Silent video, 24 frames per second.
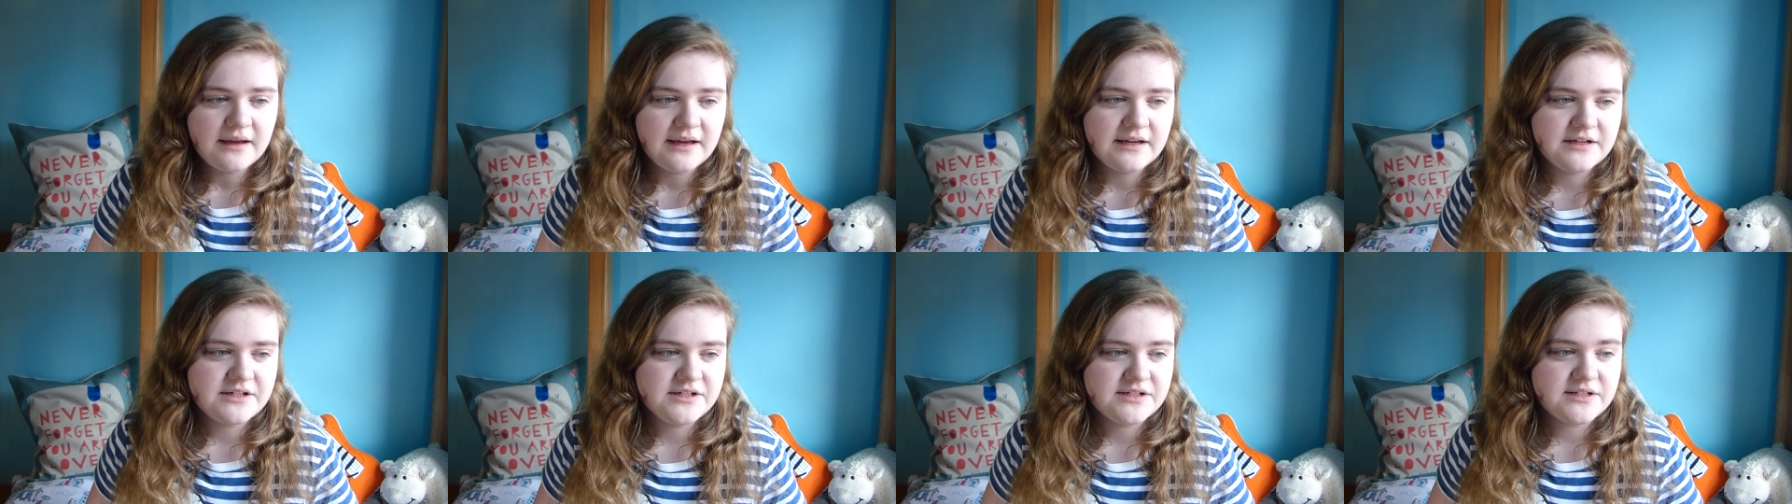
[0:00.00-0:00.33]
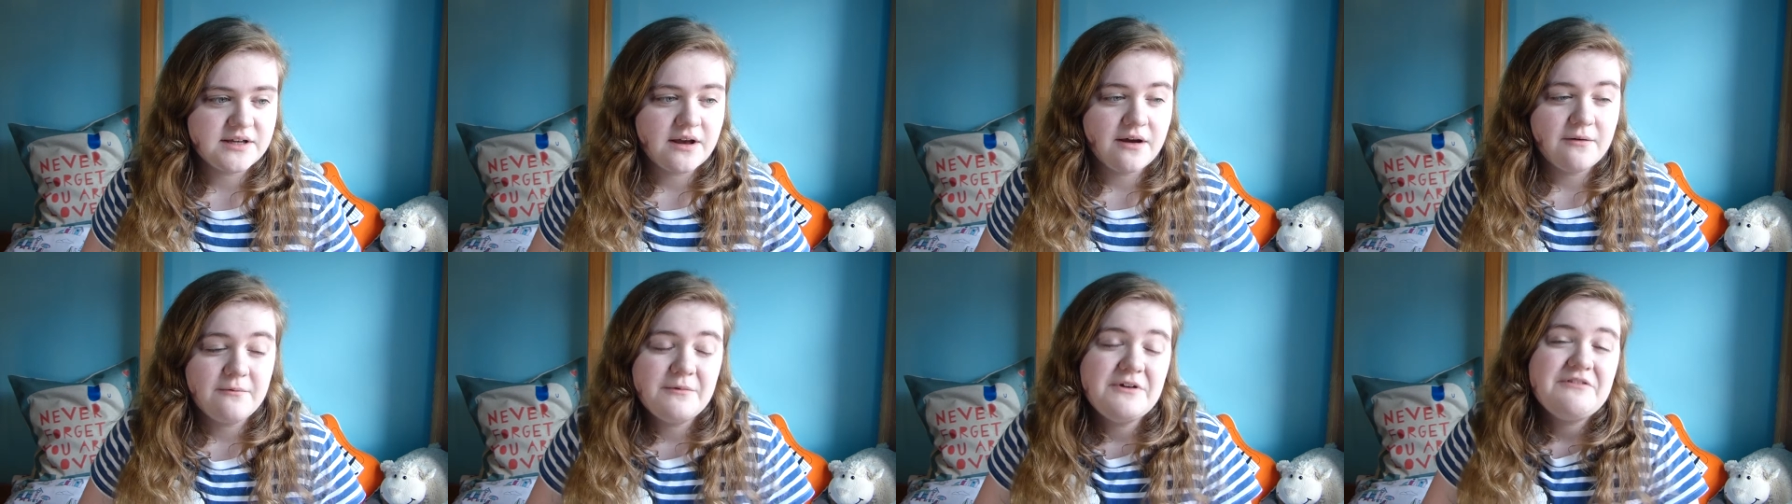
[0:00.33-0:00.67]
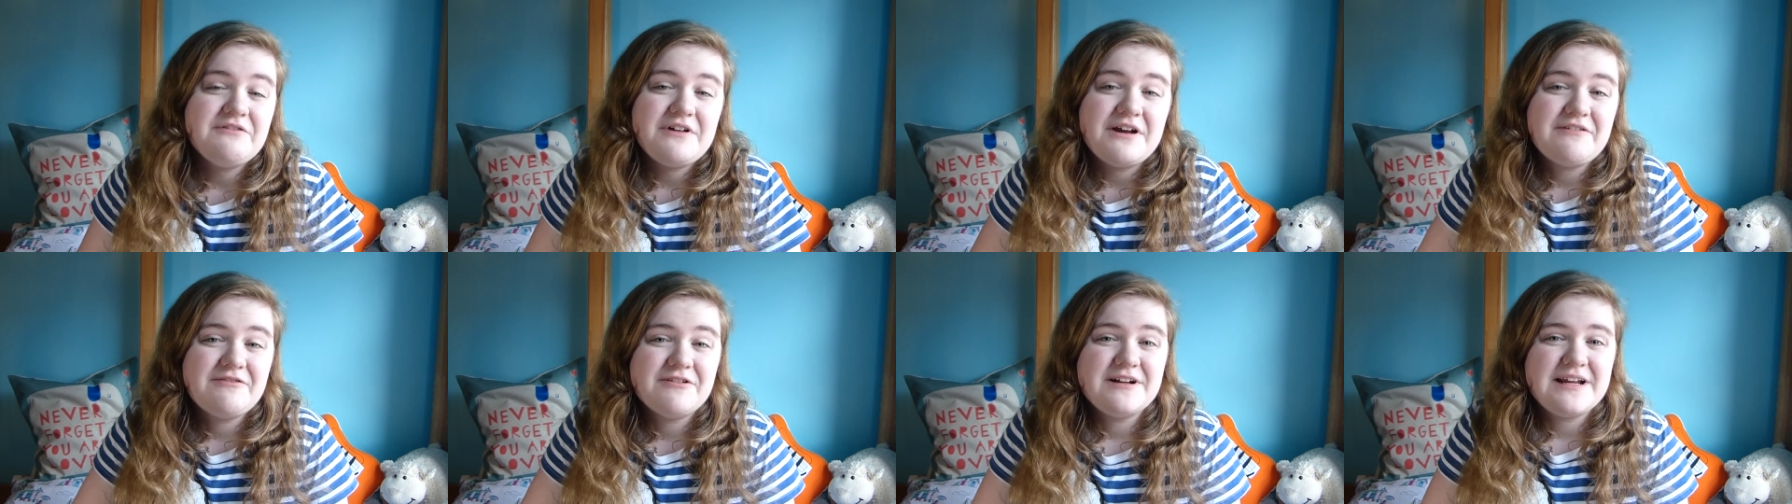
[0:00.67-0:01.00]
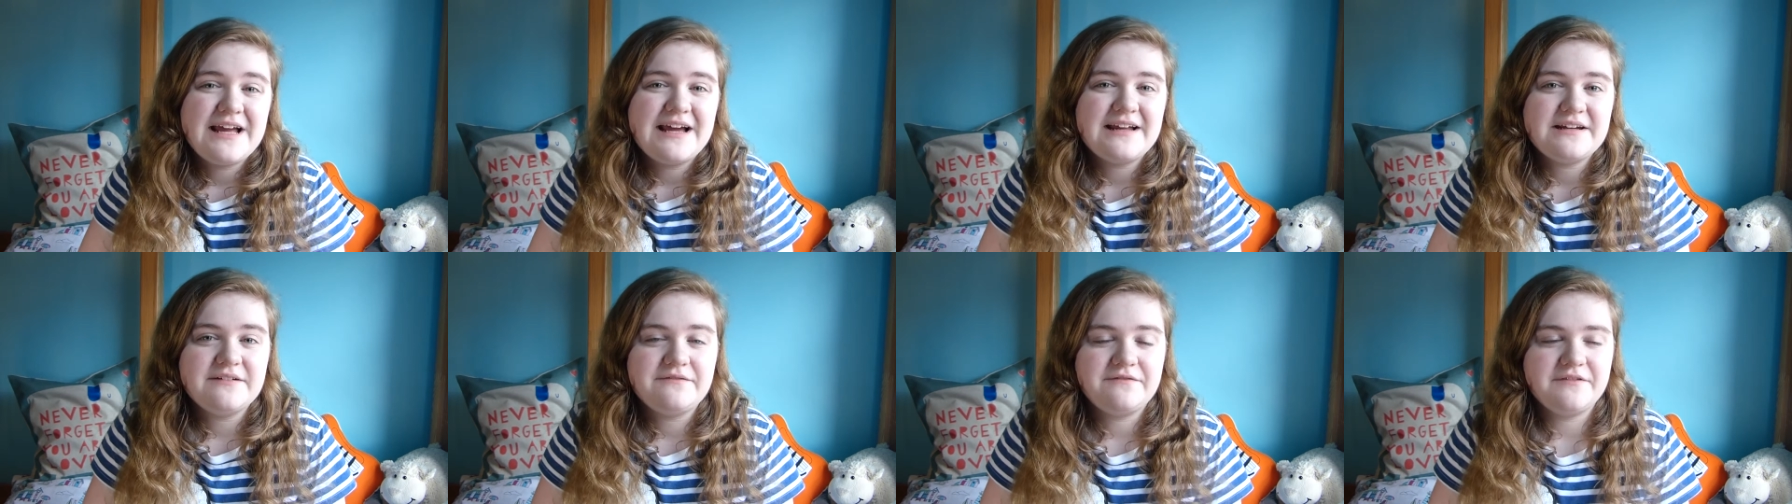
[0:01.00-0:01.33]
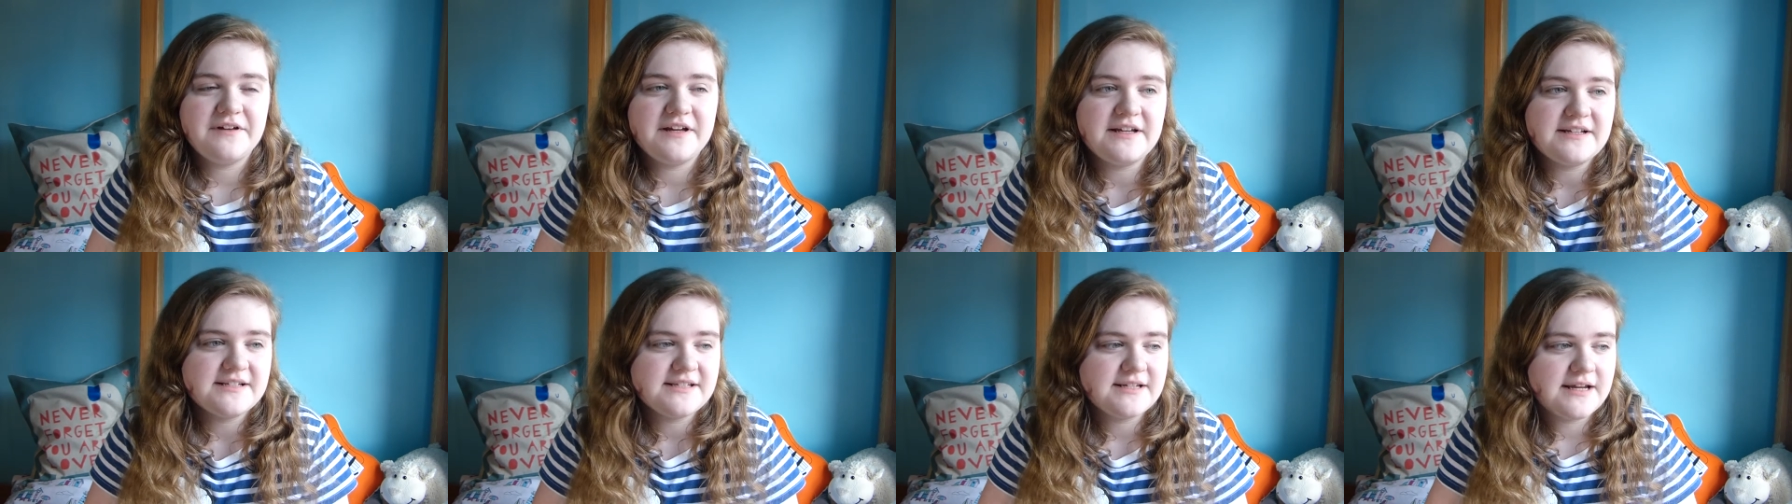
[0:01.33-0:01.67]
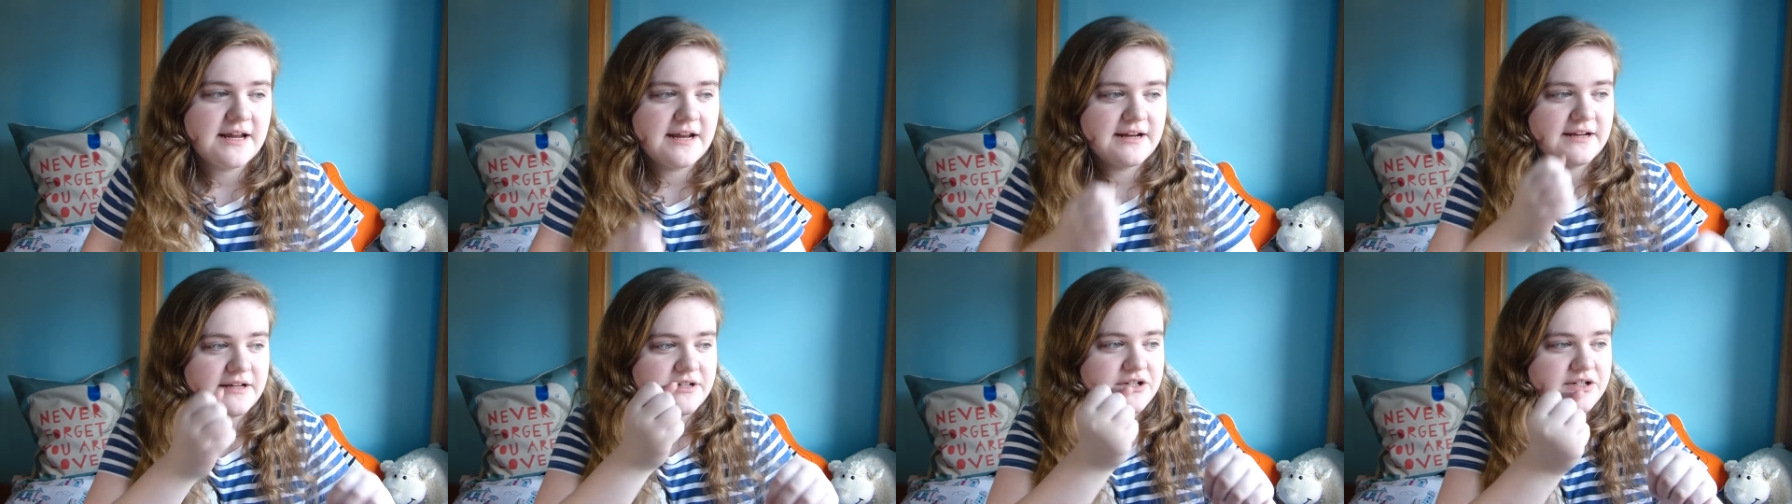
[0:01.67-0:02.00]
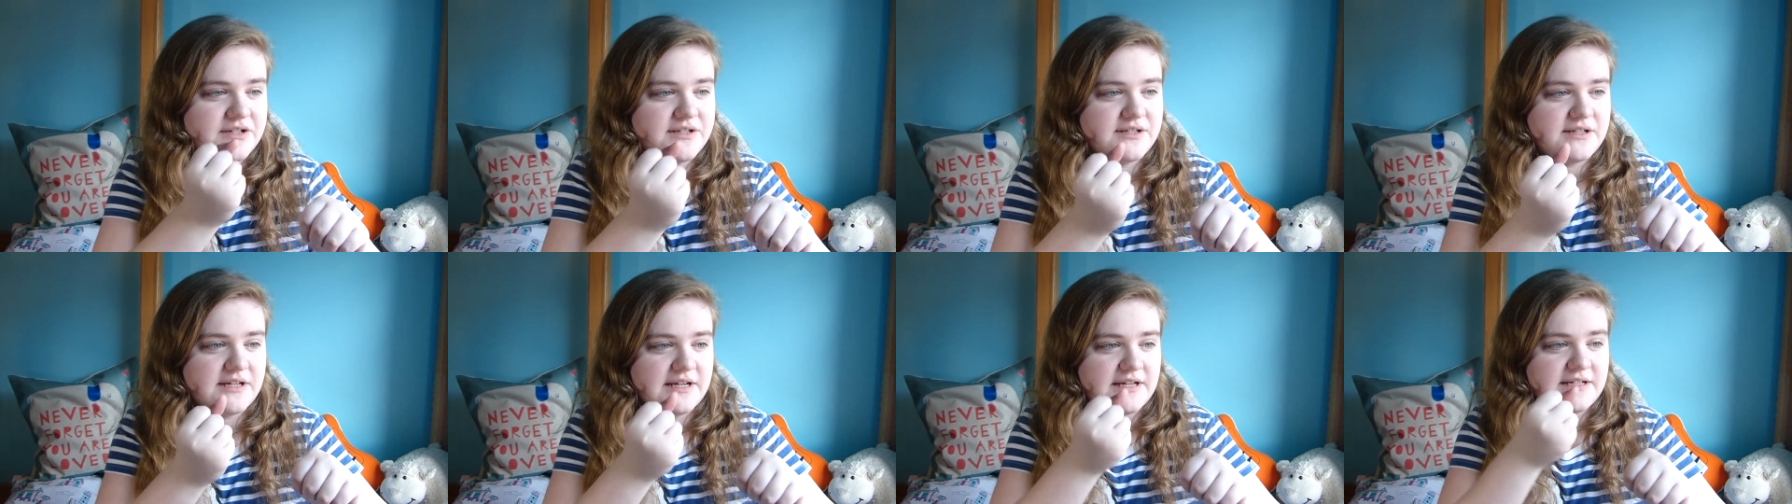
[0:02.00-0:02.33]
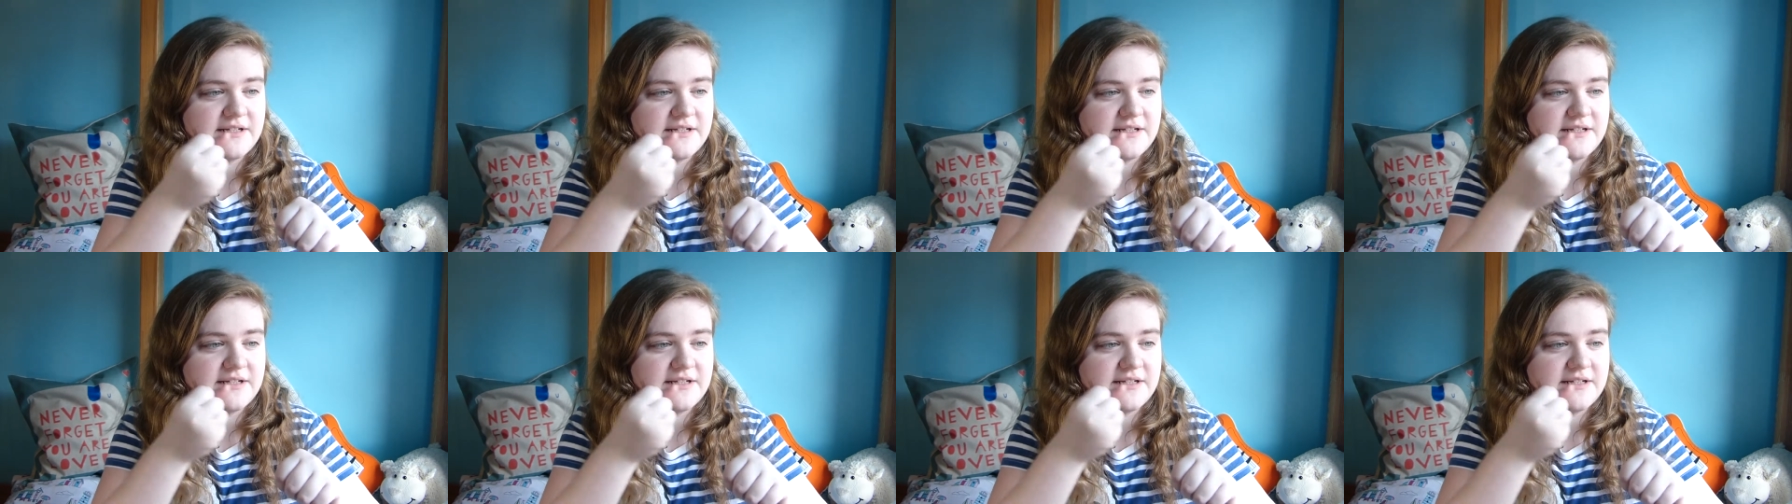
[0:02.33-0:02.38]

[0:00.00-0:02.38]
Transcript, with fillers: ages ago and we've never really had it fixed and it just,